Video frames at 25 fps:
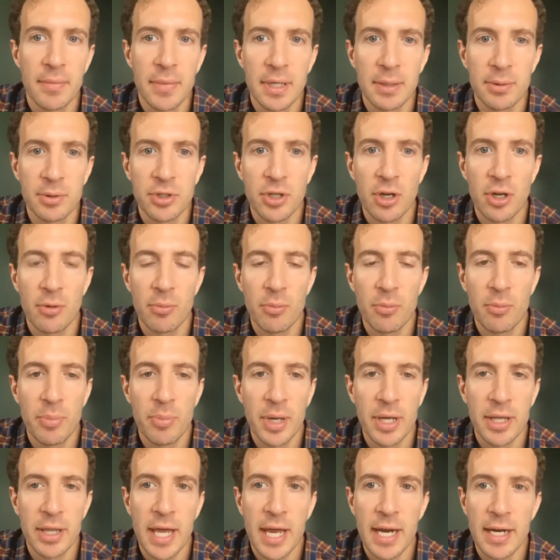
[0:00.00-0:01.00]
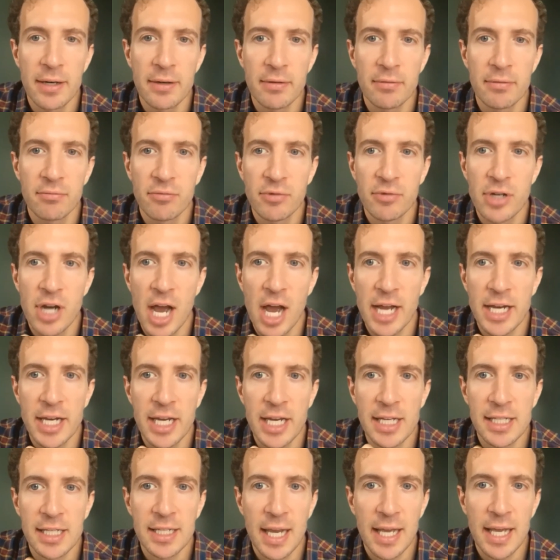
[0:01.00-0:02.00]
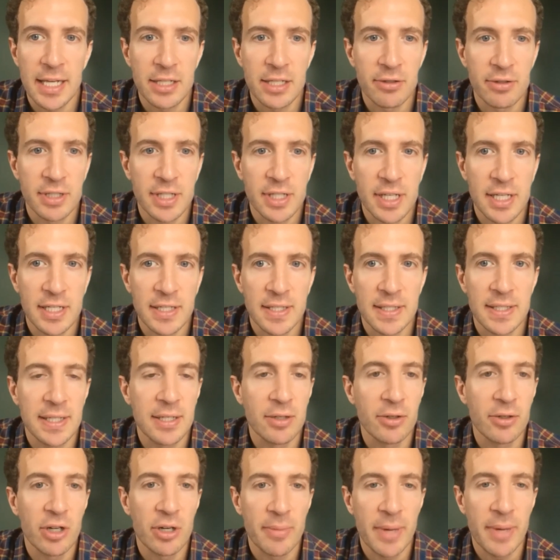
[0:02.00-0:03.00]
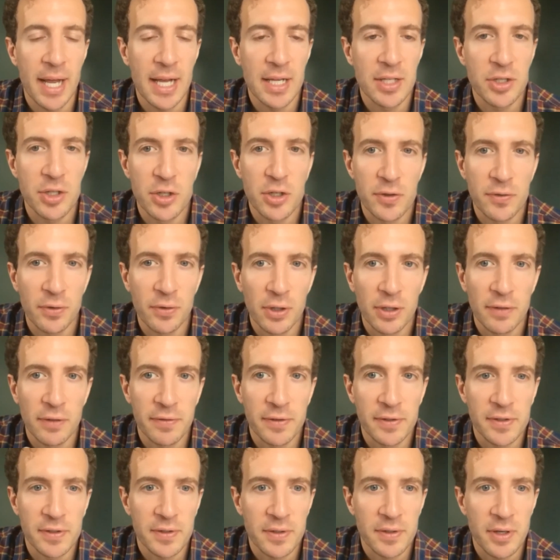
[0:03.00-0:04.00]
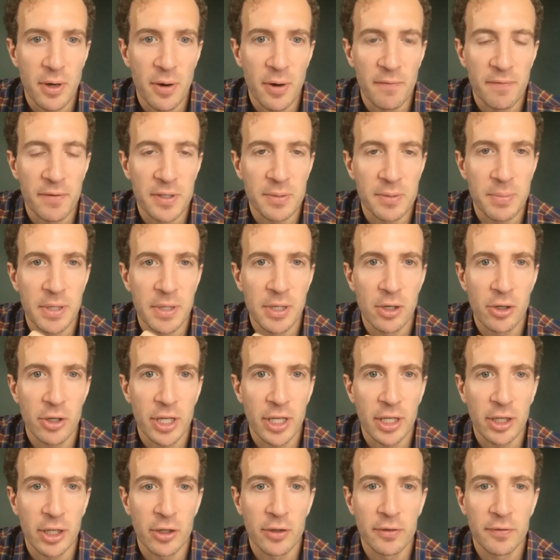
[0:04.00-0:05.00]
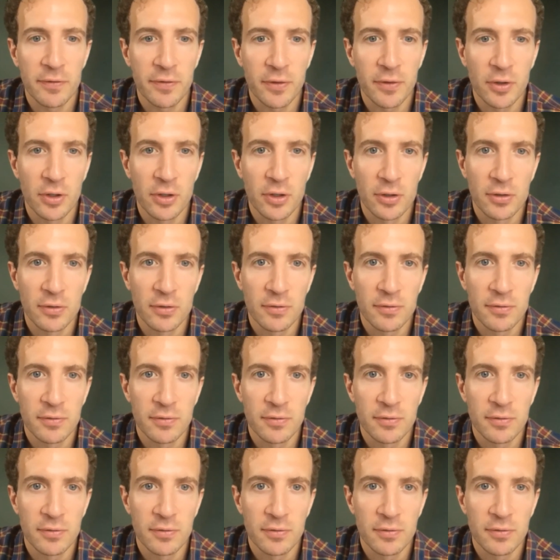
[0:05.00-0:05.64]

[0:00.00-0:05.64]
So, but then 9 years later, is it still going to be as useful if it's, you know, if it's been looking good for